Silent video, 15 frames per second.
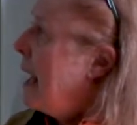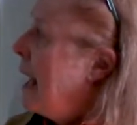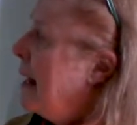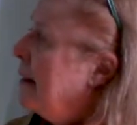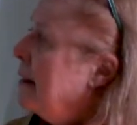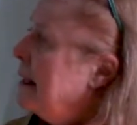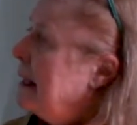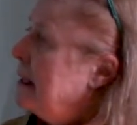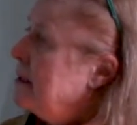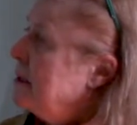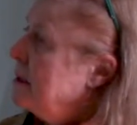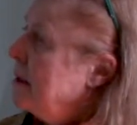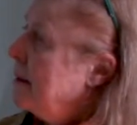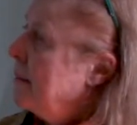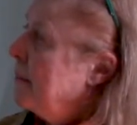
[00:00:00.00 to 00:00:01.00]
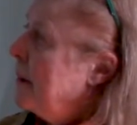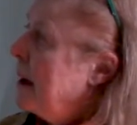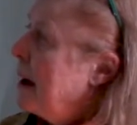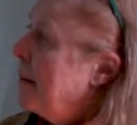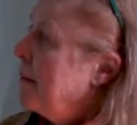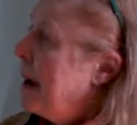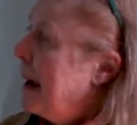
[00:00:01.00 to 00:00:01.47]
and these are the
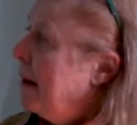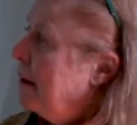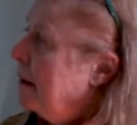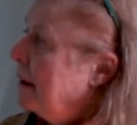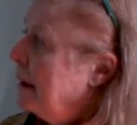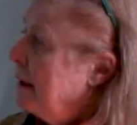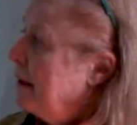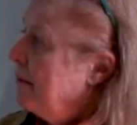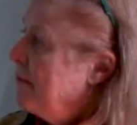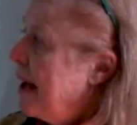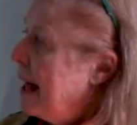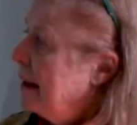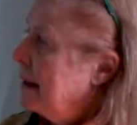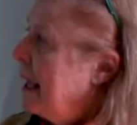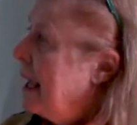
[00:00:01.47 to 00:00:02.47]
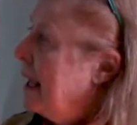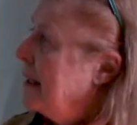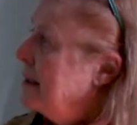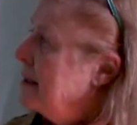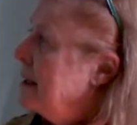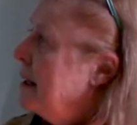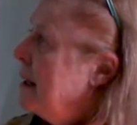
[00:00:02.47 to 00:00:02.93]
apparently the
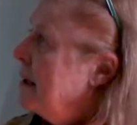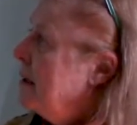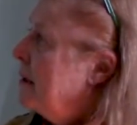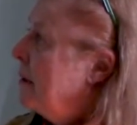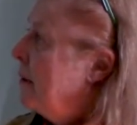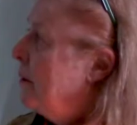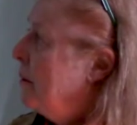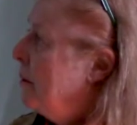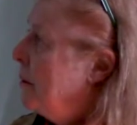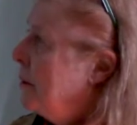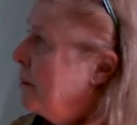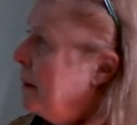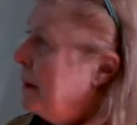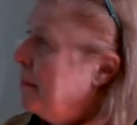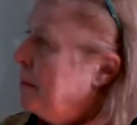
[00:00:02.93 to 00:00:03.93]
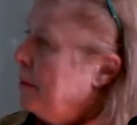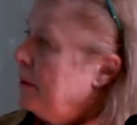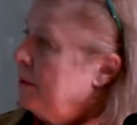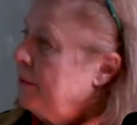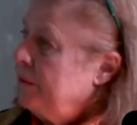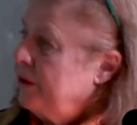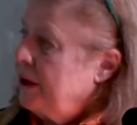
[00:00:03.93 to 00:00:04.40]
valets to the
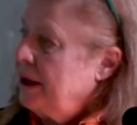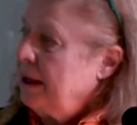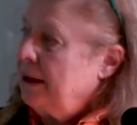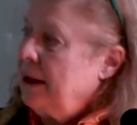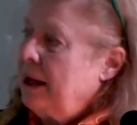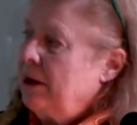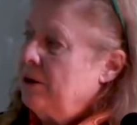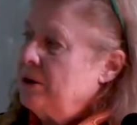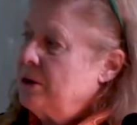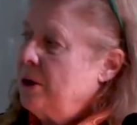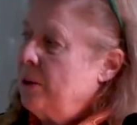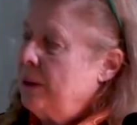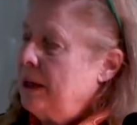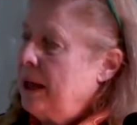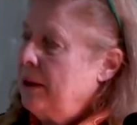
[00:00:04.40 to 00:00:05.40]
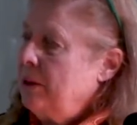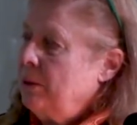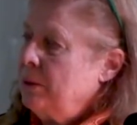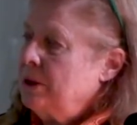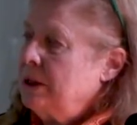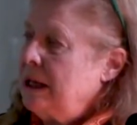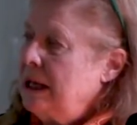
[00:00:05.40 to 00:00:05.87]
people sitting there. So, in other
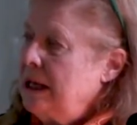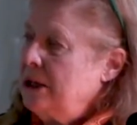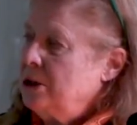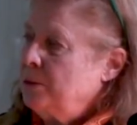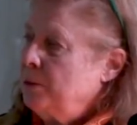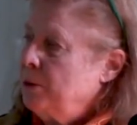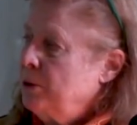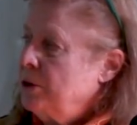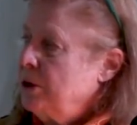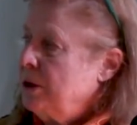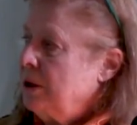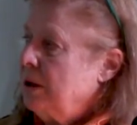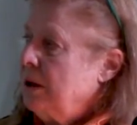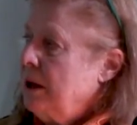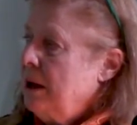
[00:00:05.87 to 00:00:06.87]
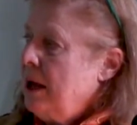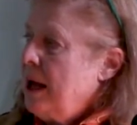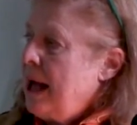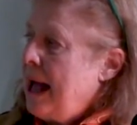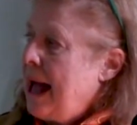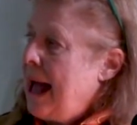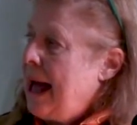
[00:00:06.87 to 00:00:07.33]
words, each person
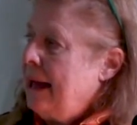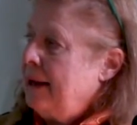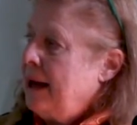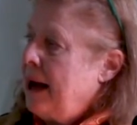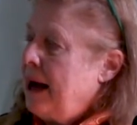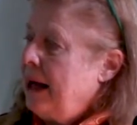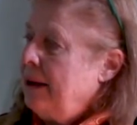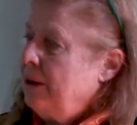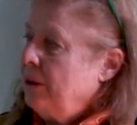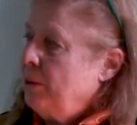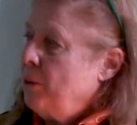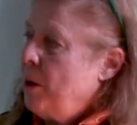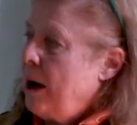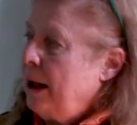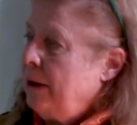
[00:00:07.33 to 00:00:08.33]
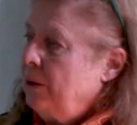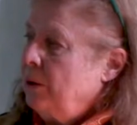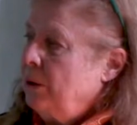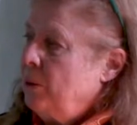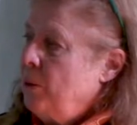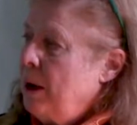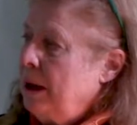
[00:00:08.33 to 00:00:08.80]
had either one
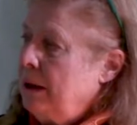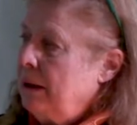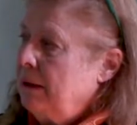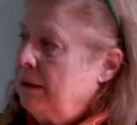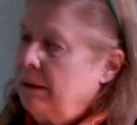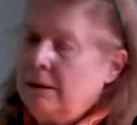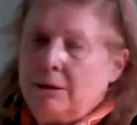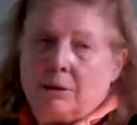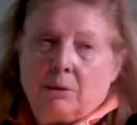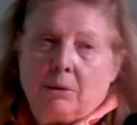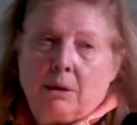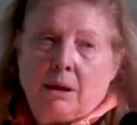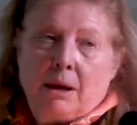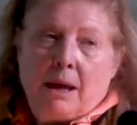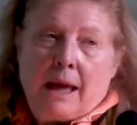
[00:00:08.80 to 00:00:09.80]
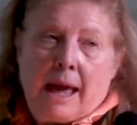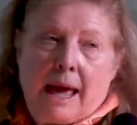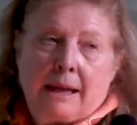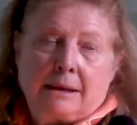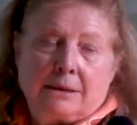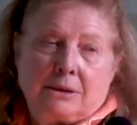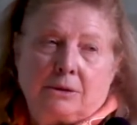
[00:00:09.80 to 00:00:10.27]
or one to two
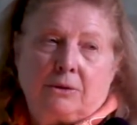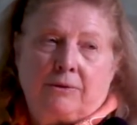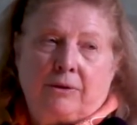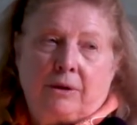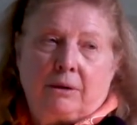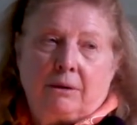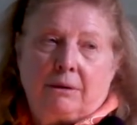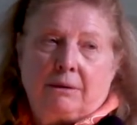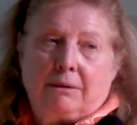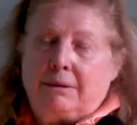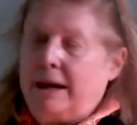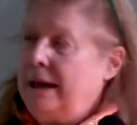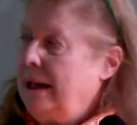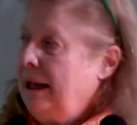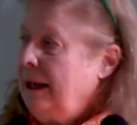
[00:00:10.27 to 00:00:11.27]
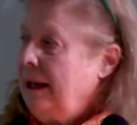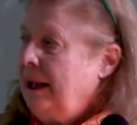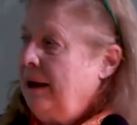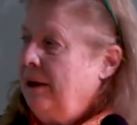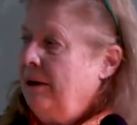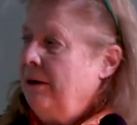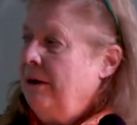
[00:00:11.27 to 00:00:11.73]
had a servant taking
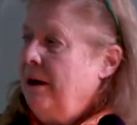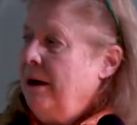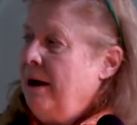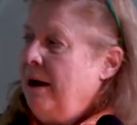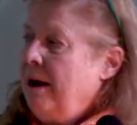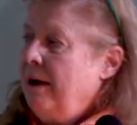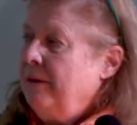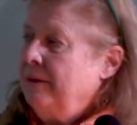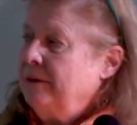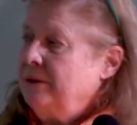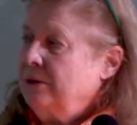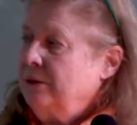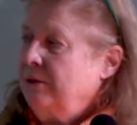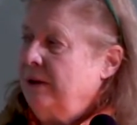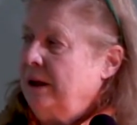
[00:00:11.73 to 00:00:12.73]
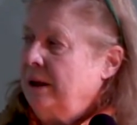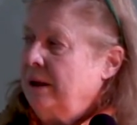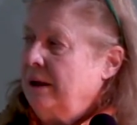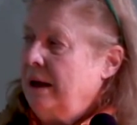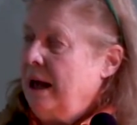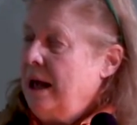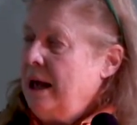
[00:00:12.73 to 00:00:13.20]
care of serving,
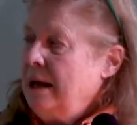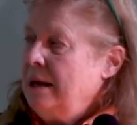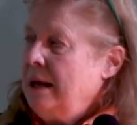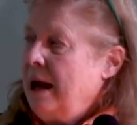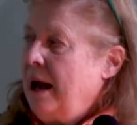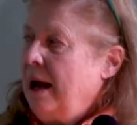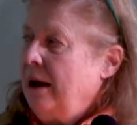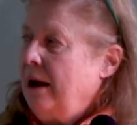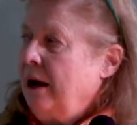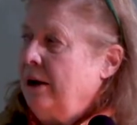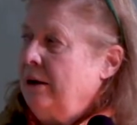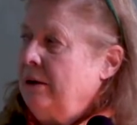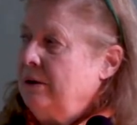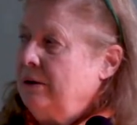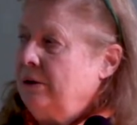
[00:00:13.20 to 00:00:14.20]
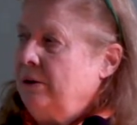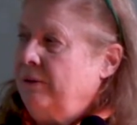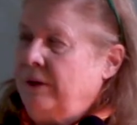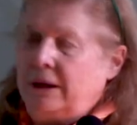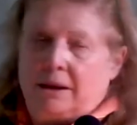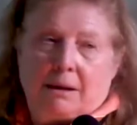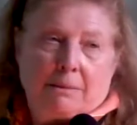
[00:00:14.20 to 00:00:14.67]
the, uh, uh,
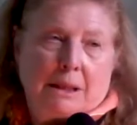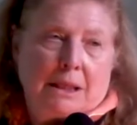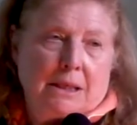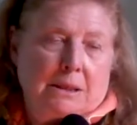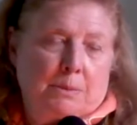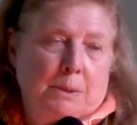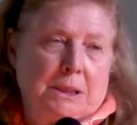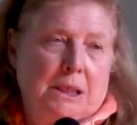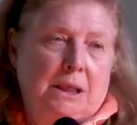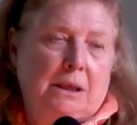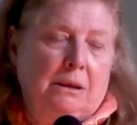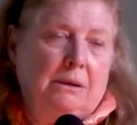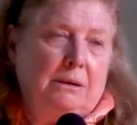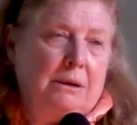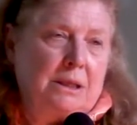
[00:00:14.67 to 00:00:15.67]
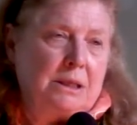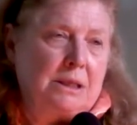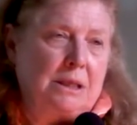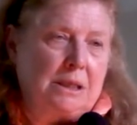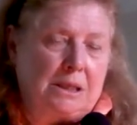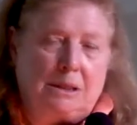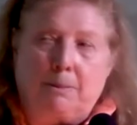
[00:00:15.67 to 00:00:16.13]
serving them in this particular
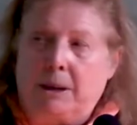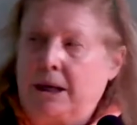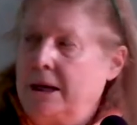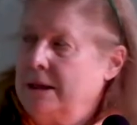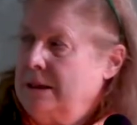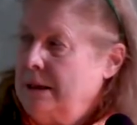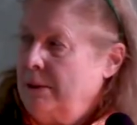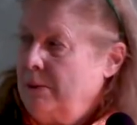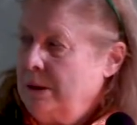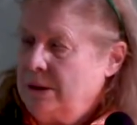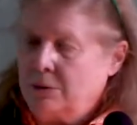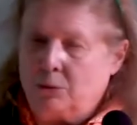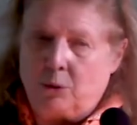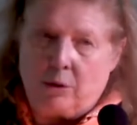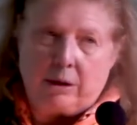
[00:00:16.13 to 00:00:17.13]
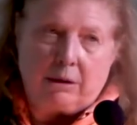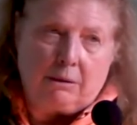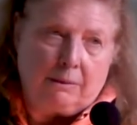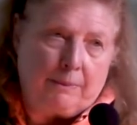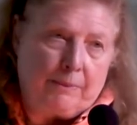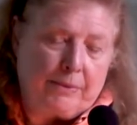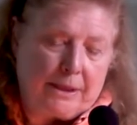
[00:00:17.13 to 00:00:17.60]
instance because it was a
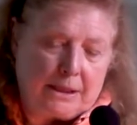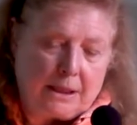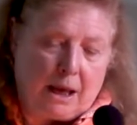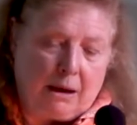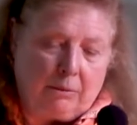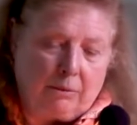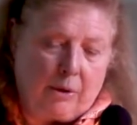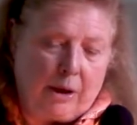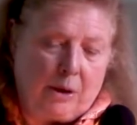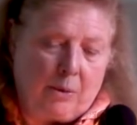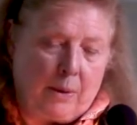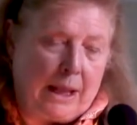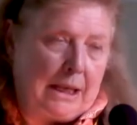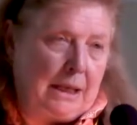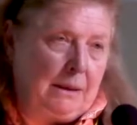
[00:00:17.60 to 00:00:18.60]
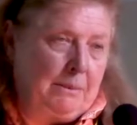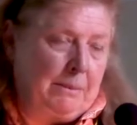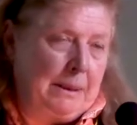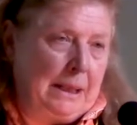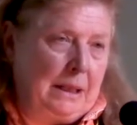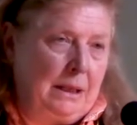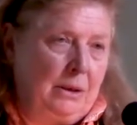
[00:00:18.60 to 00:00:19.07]
royal, a royal wedding.
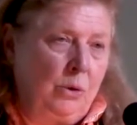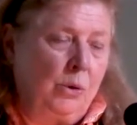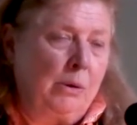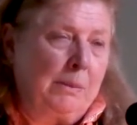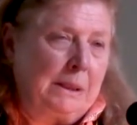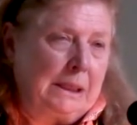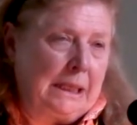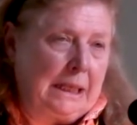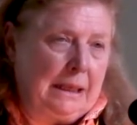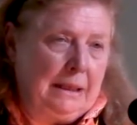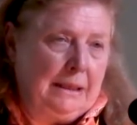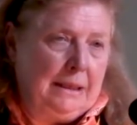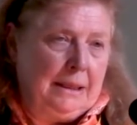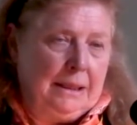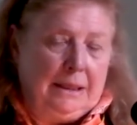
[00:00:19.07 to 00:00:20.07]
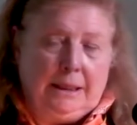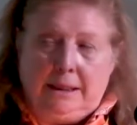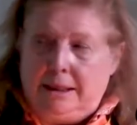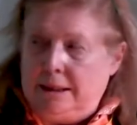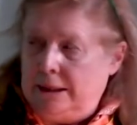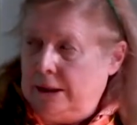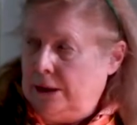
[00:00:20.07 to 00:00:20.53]
But normally,
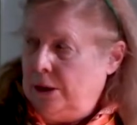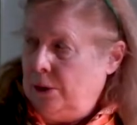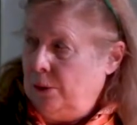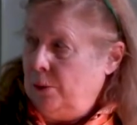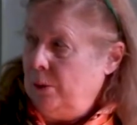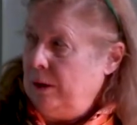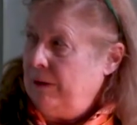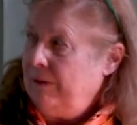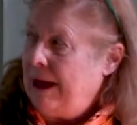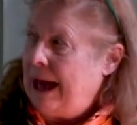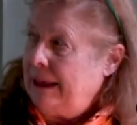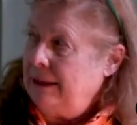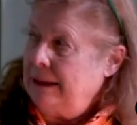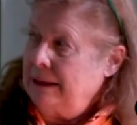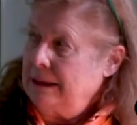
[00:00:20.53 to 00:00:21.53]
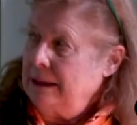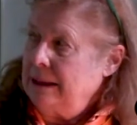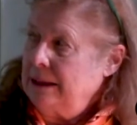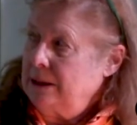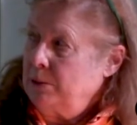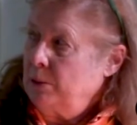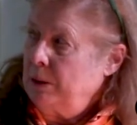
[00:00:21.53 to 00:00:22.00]
you would have had the,
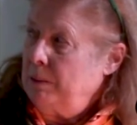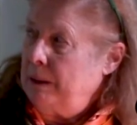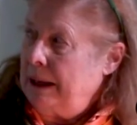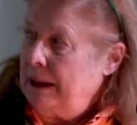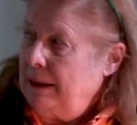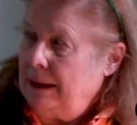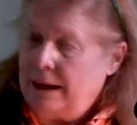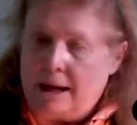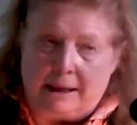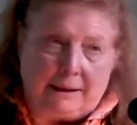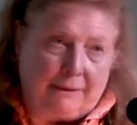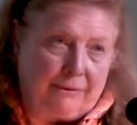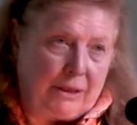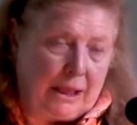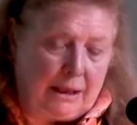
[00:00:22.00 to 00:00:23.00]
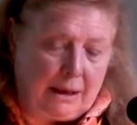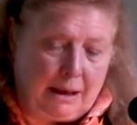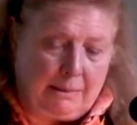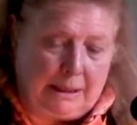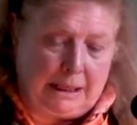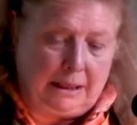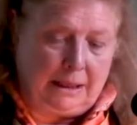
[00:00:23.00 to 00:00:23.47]
this would be the kind of thing i
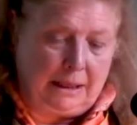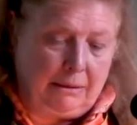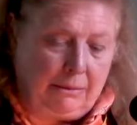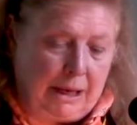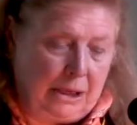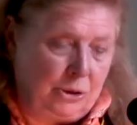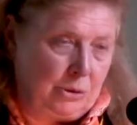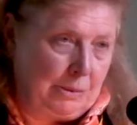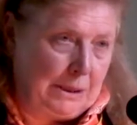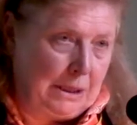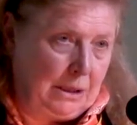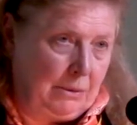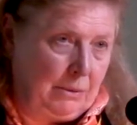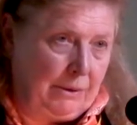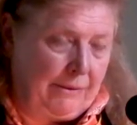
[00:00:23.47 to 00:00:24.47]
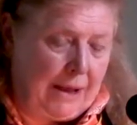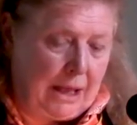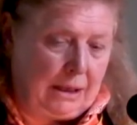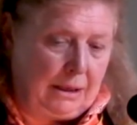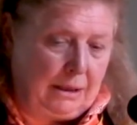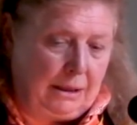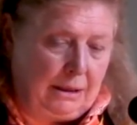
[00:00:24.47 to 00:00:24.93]
mean the arrangement you would have
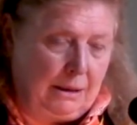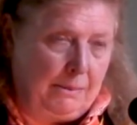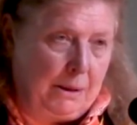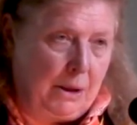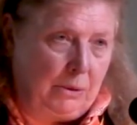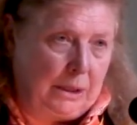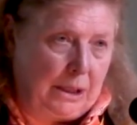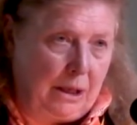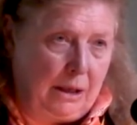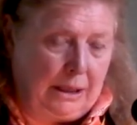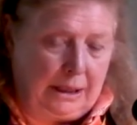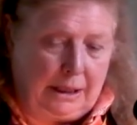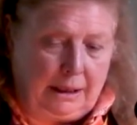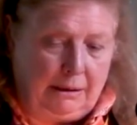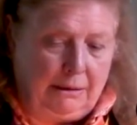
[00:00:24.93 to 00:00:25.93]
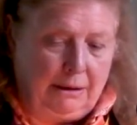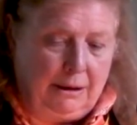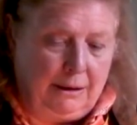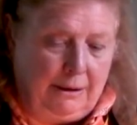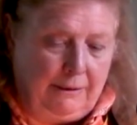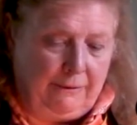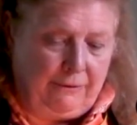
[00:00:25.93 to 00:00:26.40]
had in the napoleonic
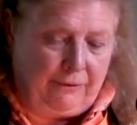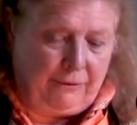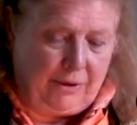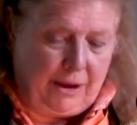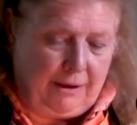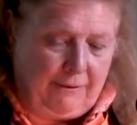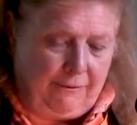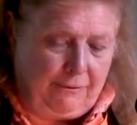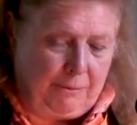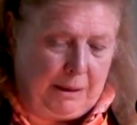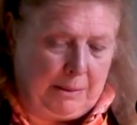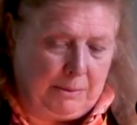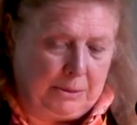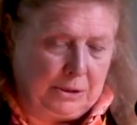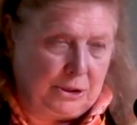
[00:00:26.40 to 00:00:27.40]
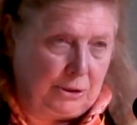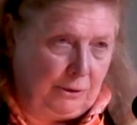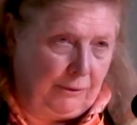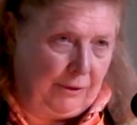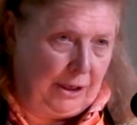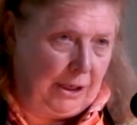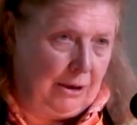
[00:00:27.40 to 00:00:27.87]
era of, of people
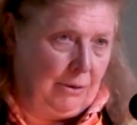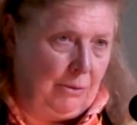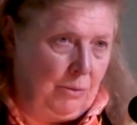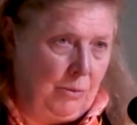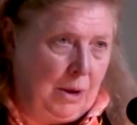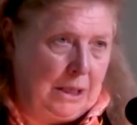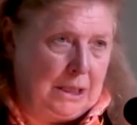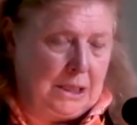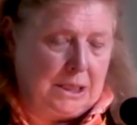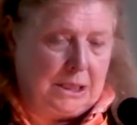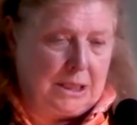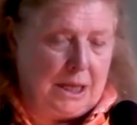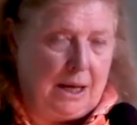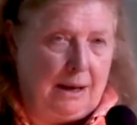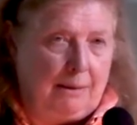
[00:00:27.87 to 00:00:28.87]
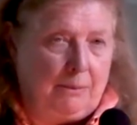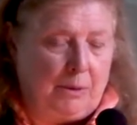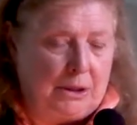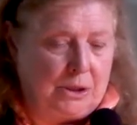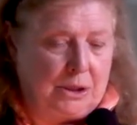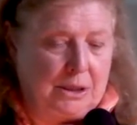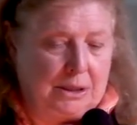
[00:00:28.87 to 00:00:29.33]
serving you one at a time
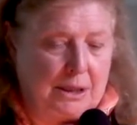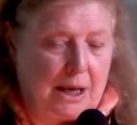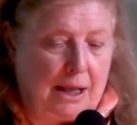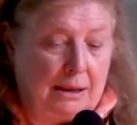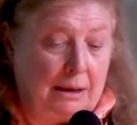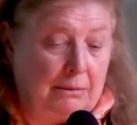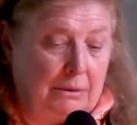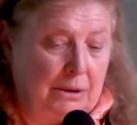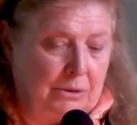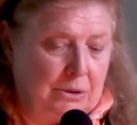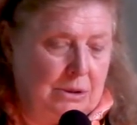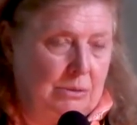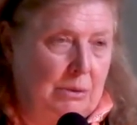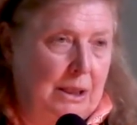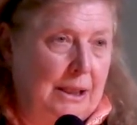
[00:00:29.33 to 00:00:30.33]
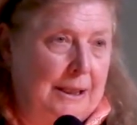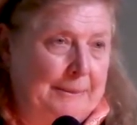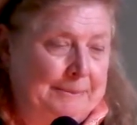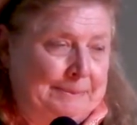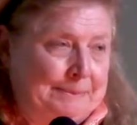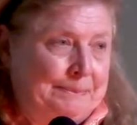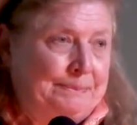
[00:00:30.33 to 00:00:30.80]
which is a la russe really
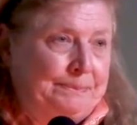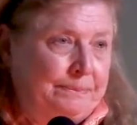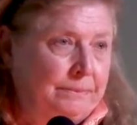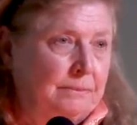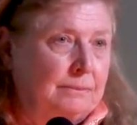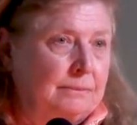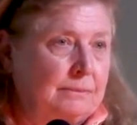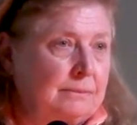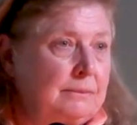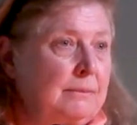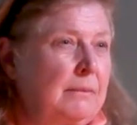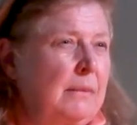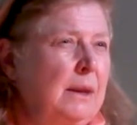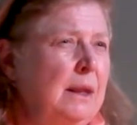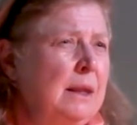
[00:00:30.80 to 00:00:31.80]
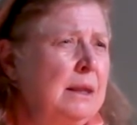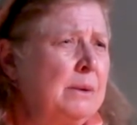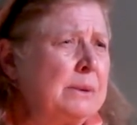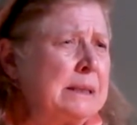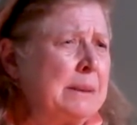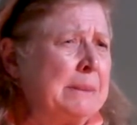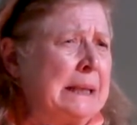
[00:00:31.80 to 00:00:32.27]
there
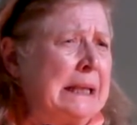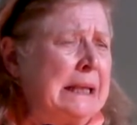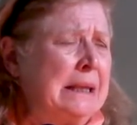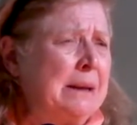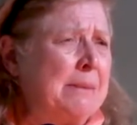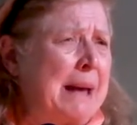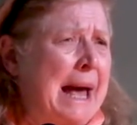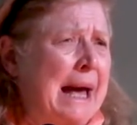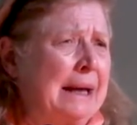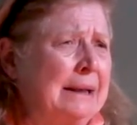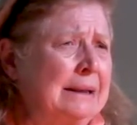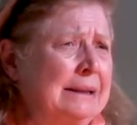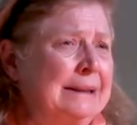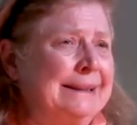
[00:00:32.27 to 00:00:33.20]
was somebody in the back